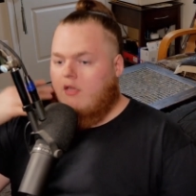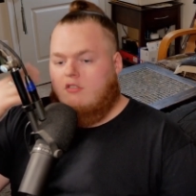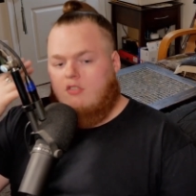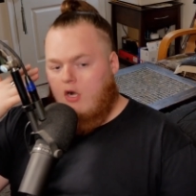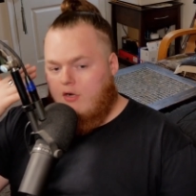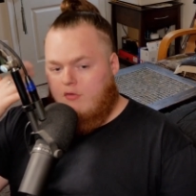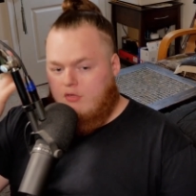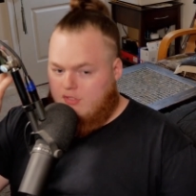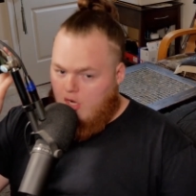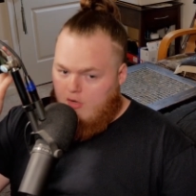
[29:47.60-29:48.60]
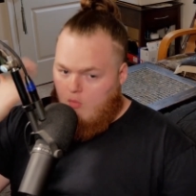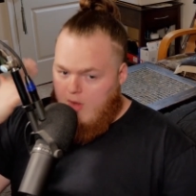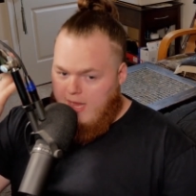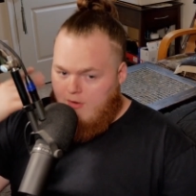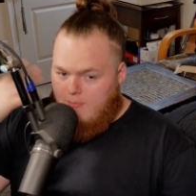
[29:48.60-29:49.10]
starting to starting to
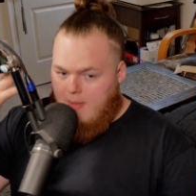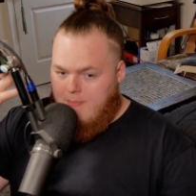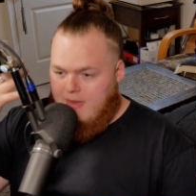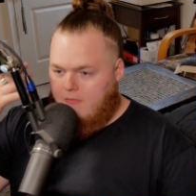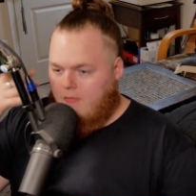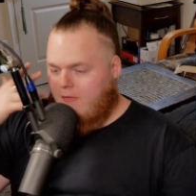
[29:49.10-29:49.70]
wane on my mental.